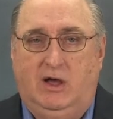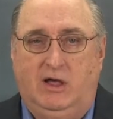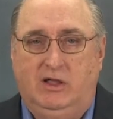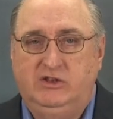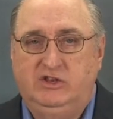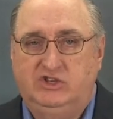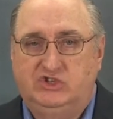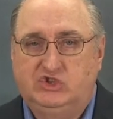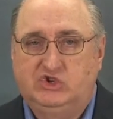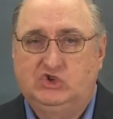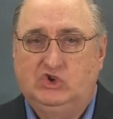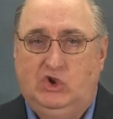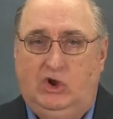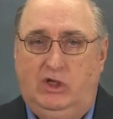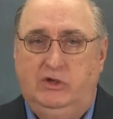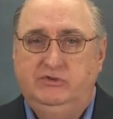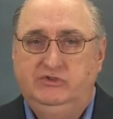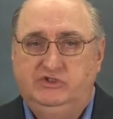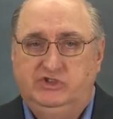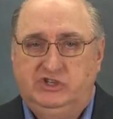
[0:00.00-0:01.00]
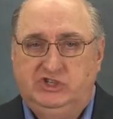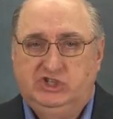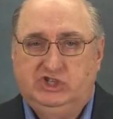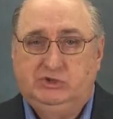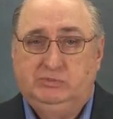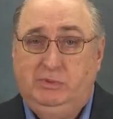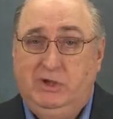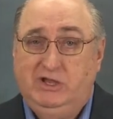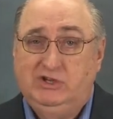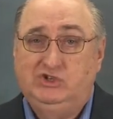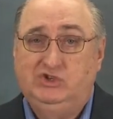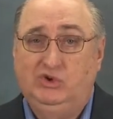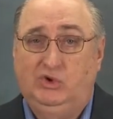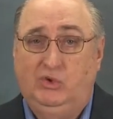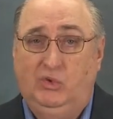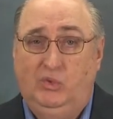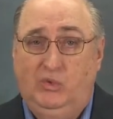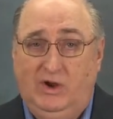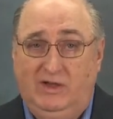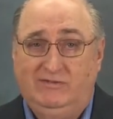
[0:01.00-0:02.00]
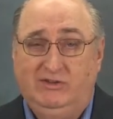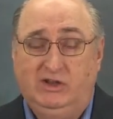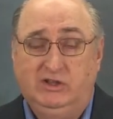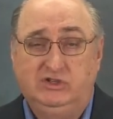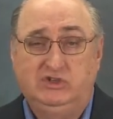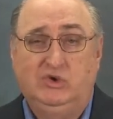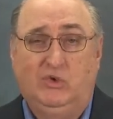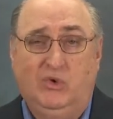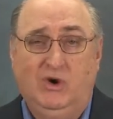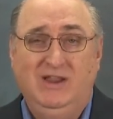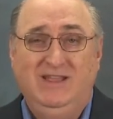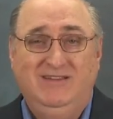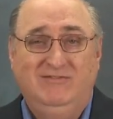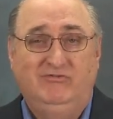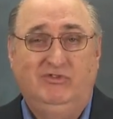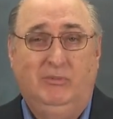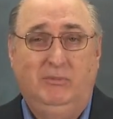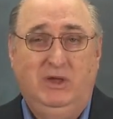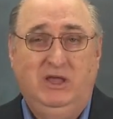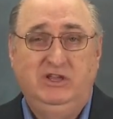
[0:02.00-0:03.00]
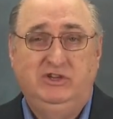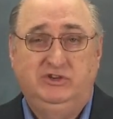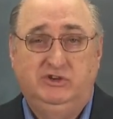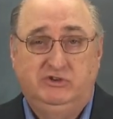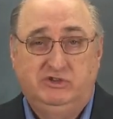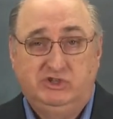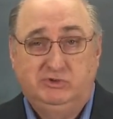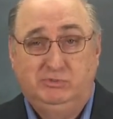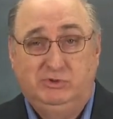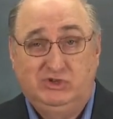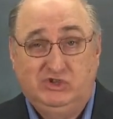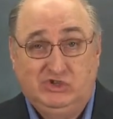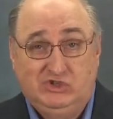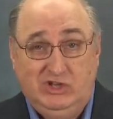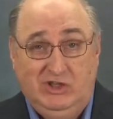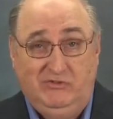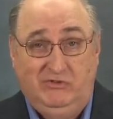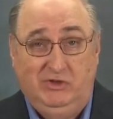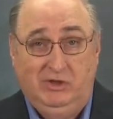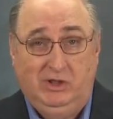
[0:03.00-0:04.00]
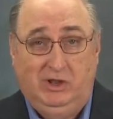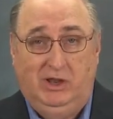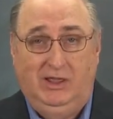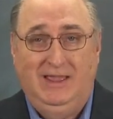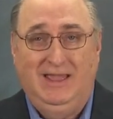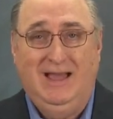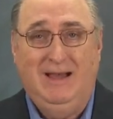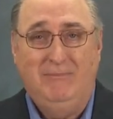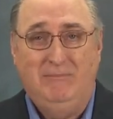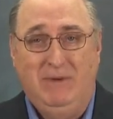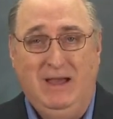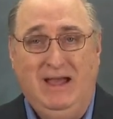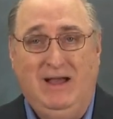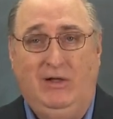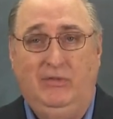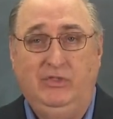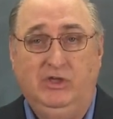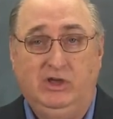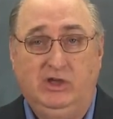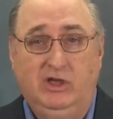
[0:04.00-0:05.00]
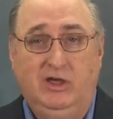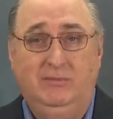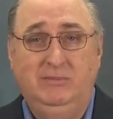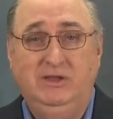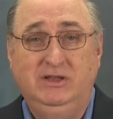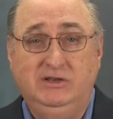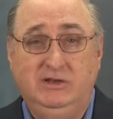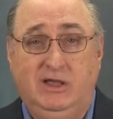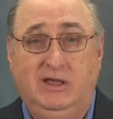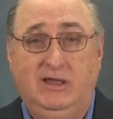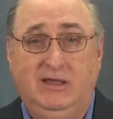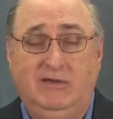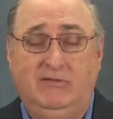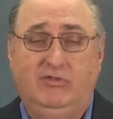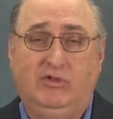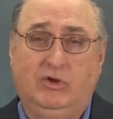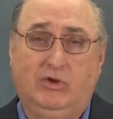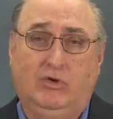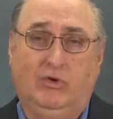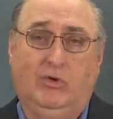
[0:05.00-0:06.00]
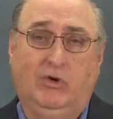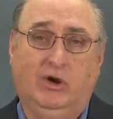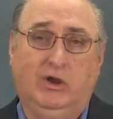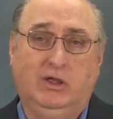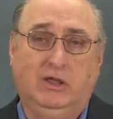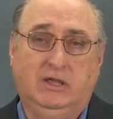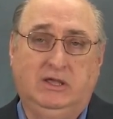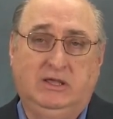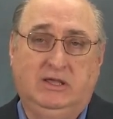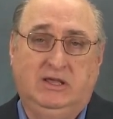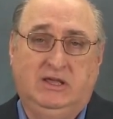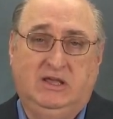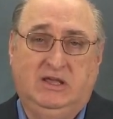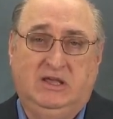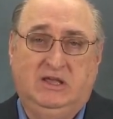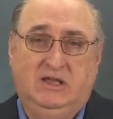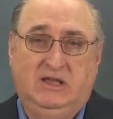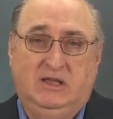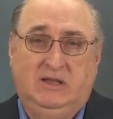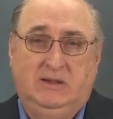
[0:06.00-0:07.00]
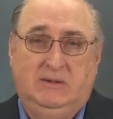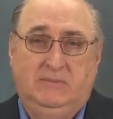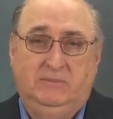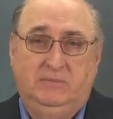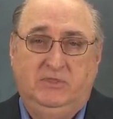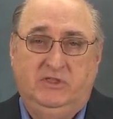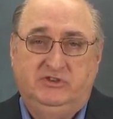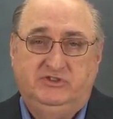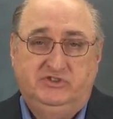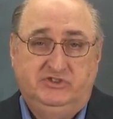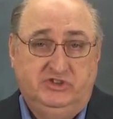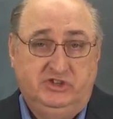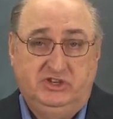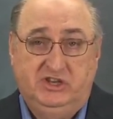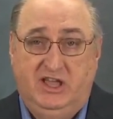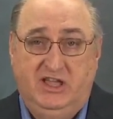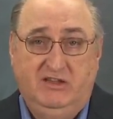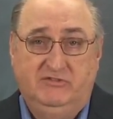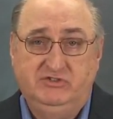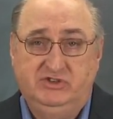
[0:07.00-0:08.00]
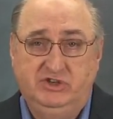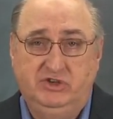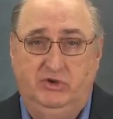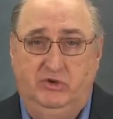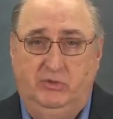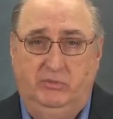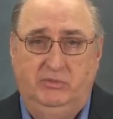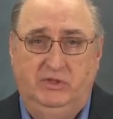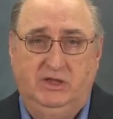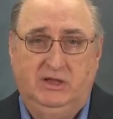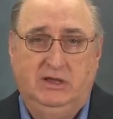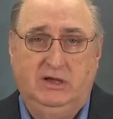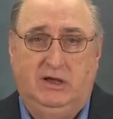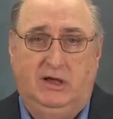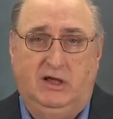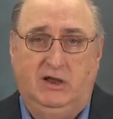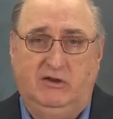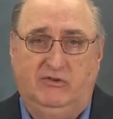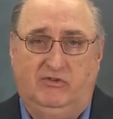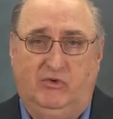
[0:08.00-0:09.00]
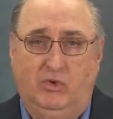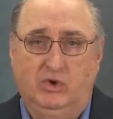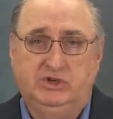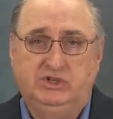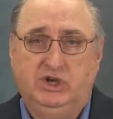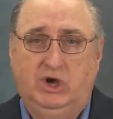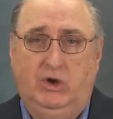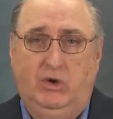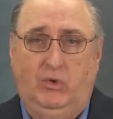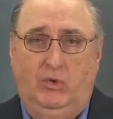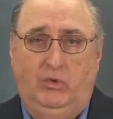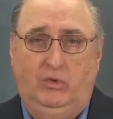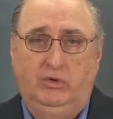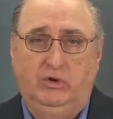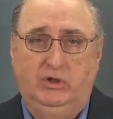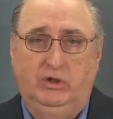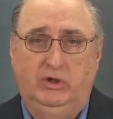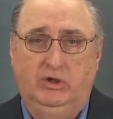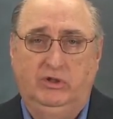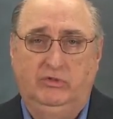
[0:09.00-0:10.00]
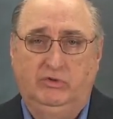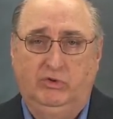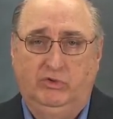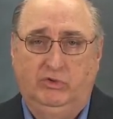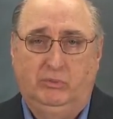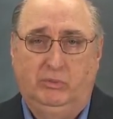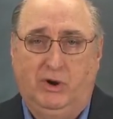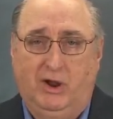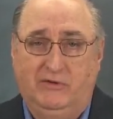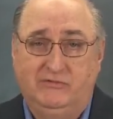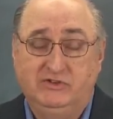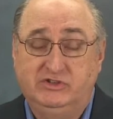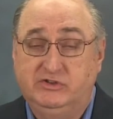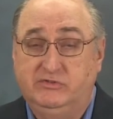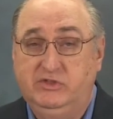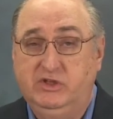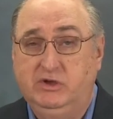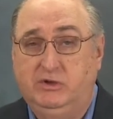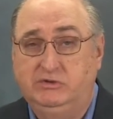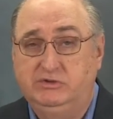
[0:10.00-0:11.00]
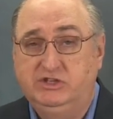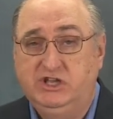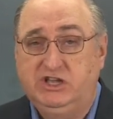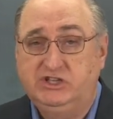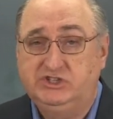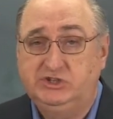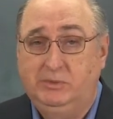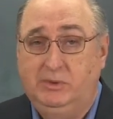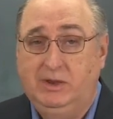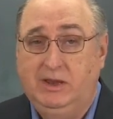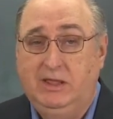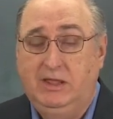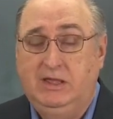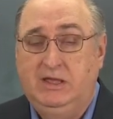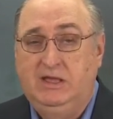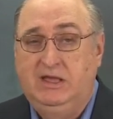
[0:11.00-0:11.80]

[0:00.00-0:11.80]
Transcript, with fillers: God discloses special revelatory information specifically about the coming day of the Lord. This is the day of doom that God foretold through the prophets of the Old Testament,